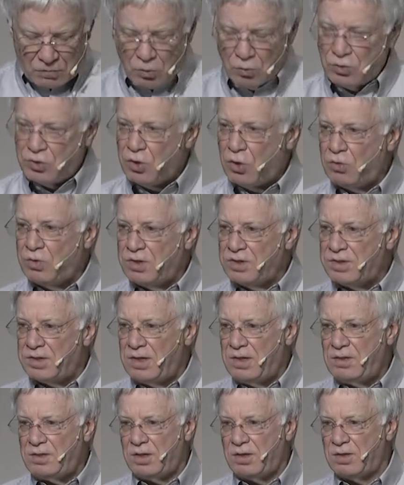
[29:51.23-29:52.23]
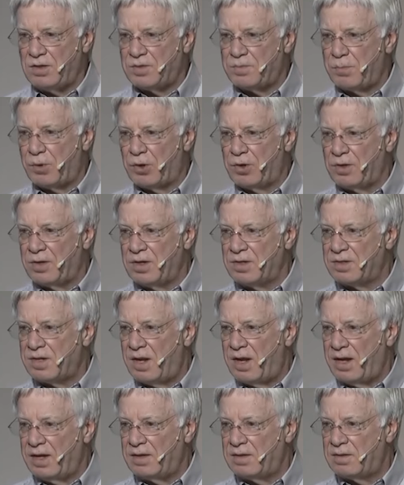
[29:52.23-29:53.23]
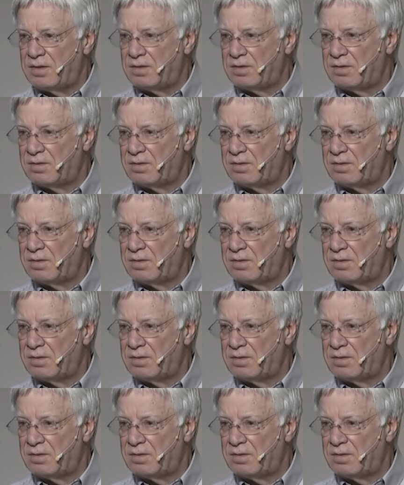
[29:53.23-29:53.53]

whose yoke is easy and his burden is light.